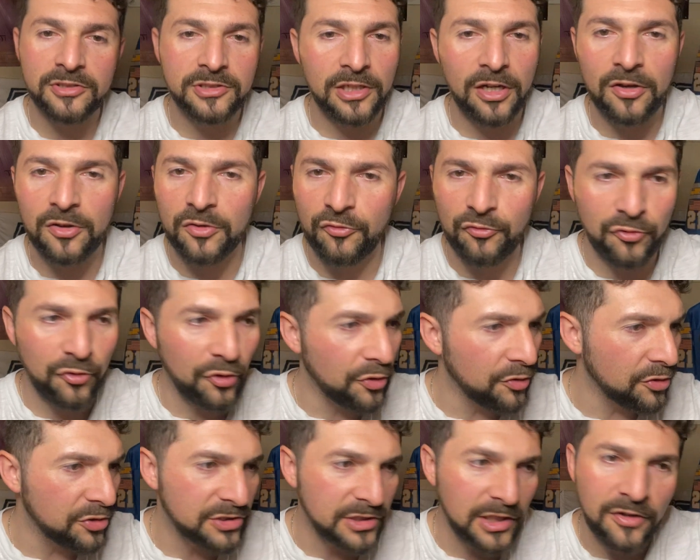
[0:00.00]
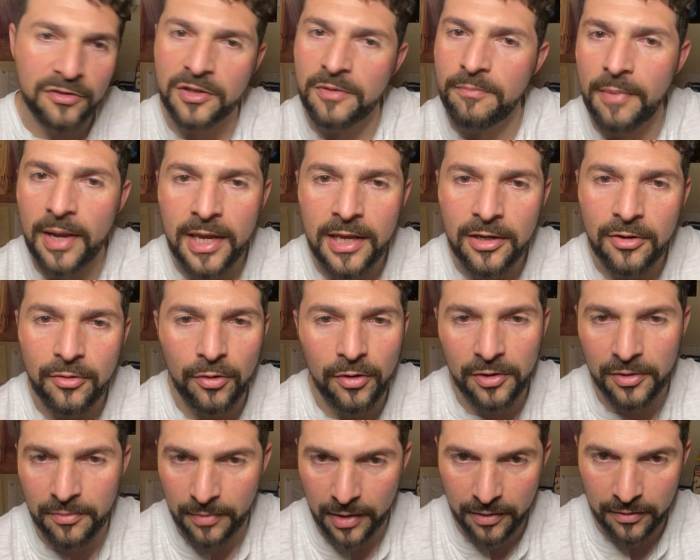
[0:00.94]
south, further south than Mexico
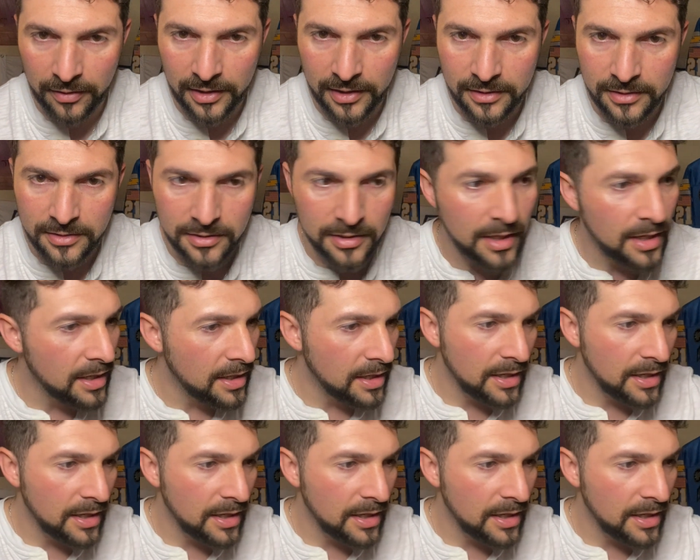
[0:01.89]
are Americans.